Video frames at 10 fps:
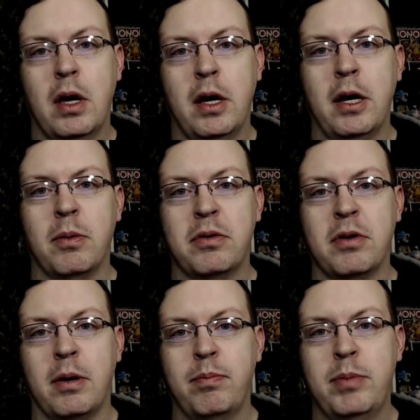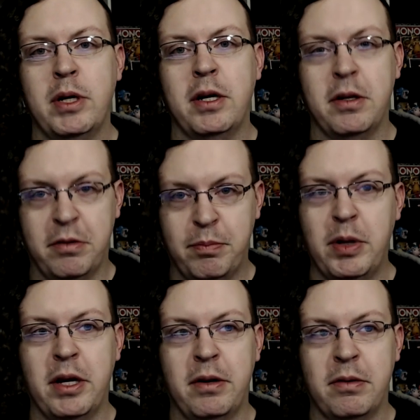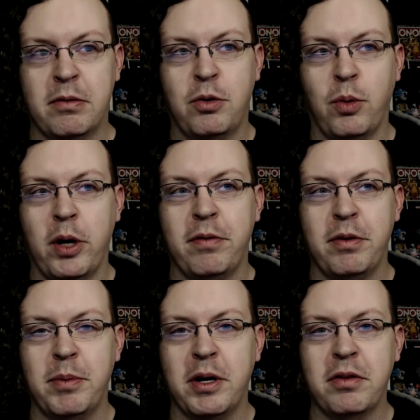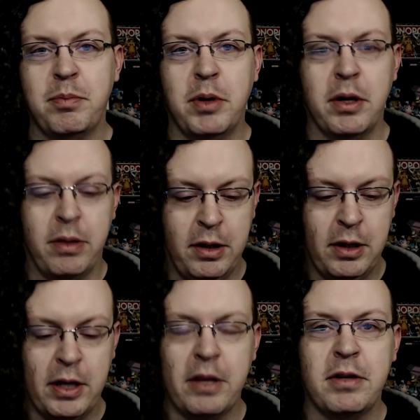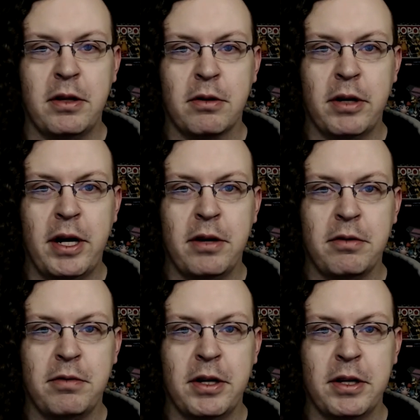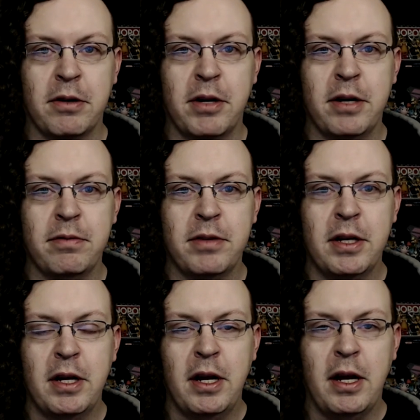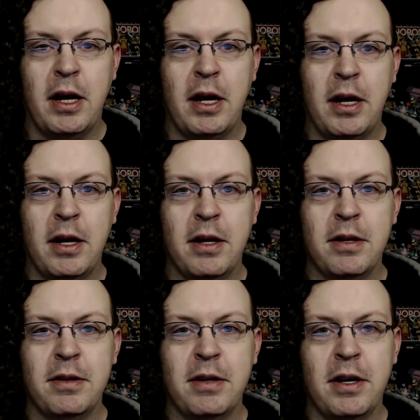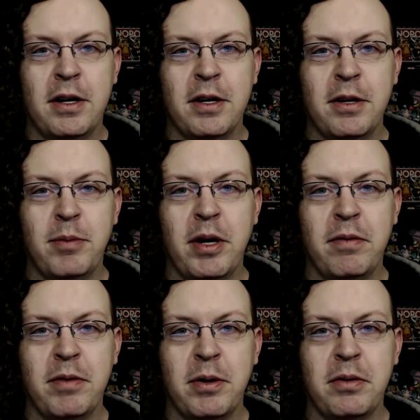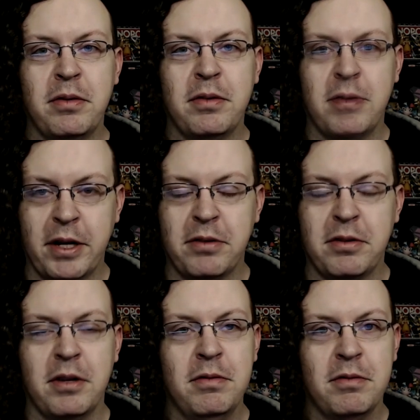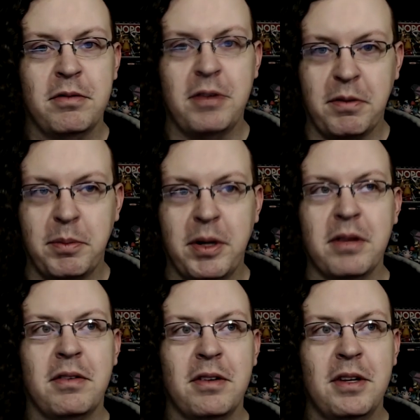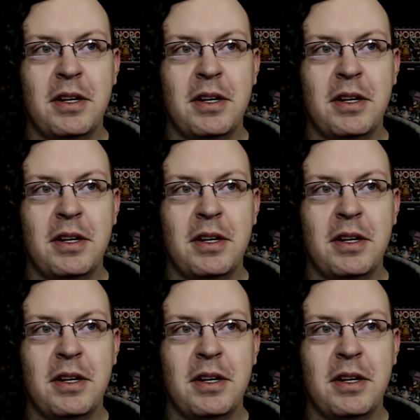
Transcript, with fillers: Hey, what's up? It's been quite a few months, but the last Halo Crate has finally arrived. And you may have noticed, like I said, several months,